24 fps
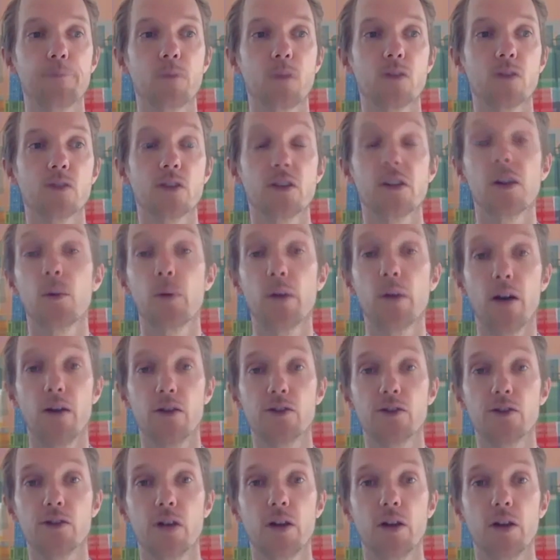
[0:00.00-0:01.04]
So yeah, we are
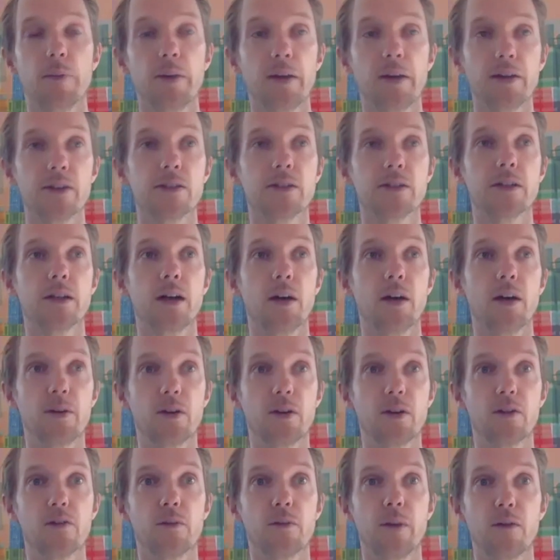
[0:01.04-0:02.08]
Australian based, been going
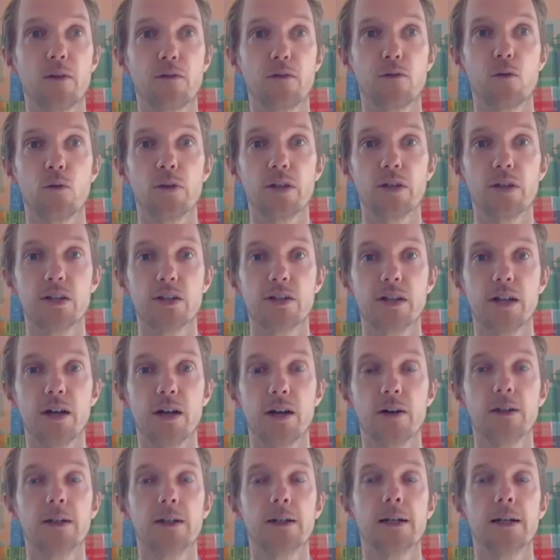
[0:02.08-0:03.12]
for about 4 years
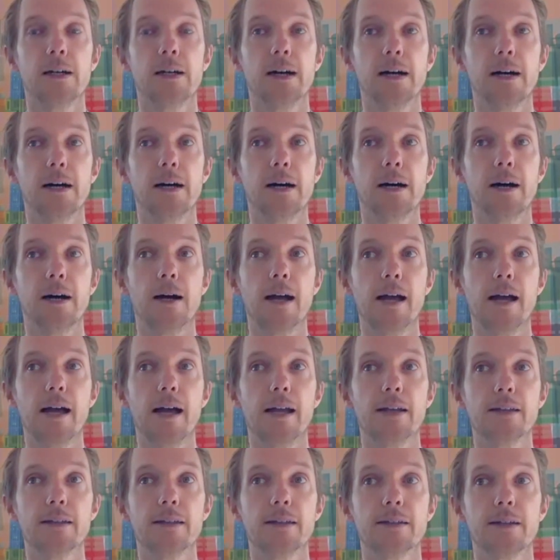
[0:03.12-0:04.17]
now,
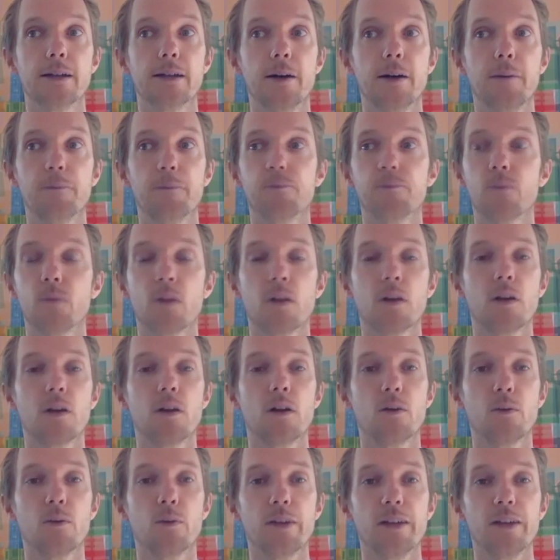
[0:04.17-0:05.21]
and
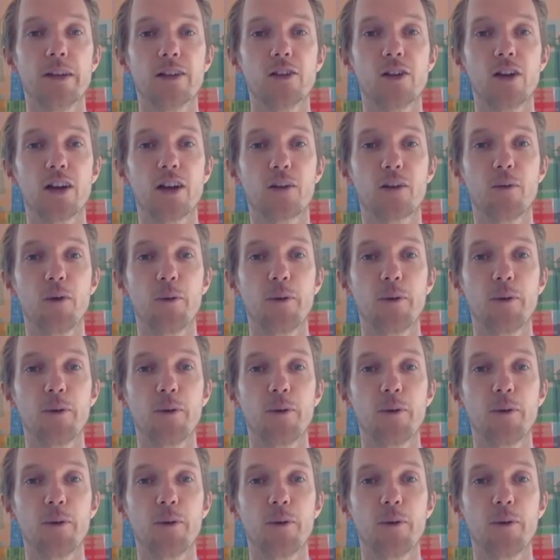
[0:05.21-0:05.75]
we like what